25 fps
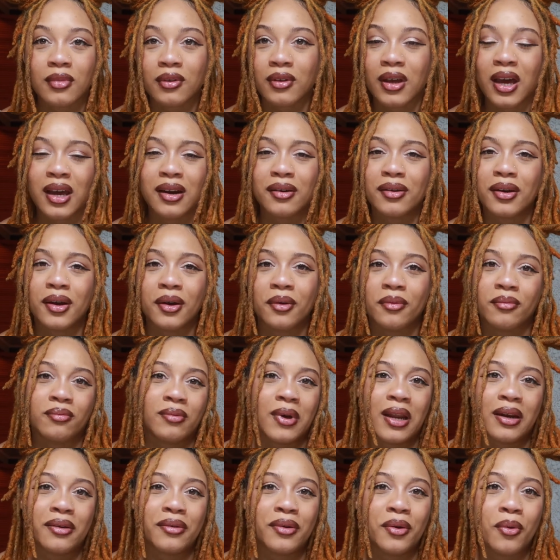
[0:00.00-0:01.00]
I don't
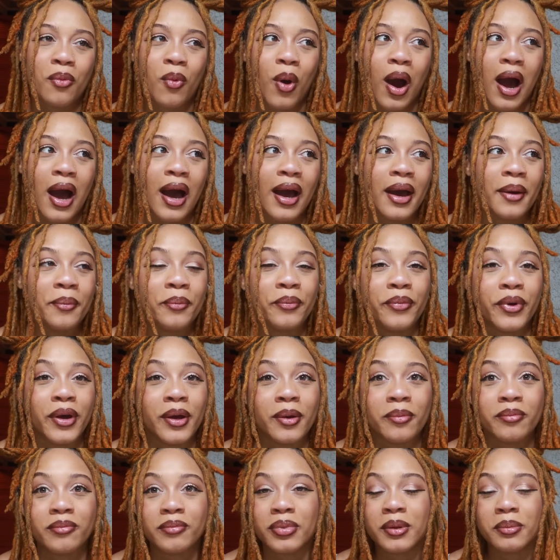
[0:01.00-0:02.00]
know why,
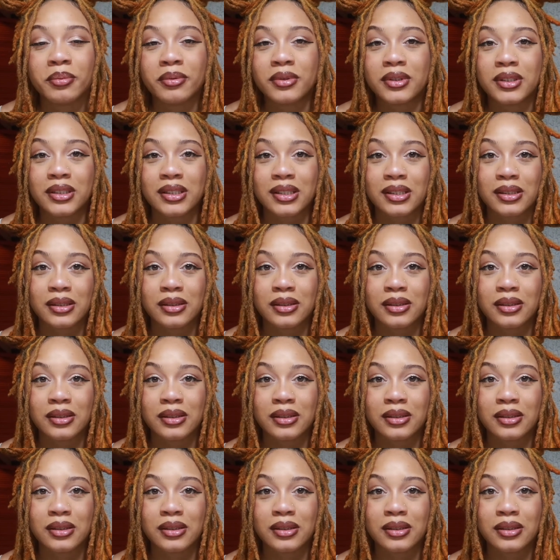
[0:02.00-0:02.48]
but people just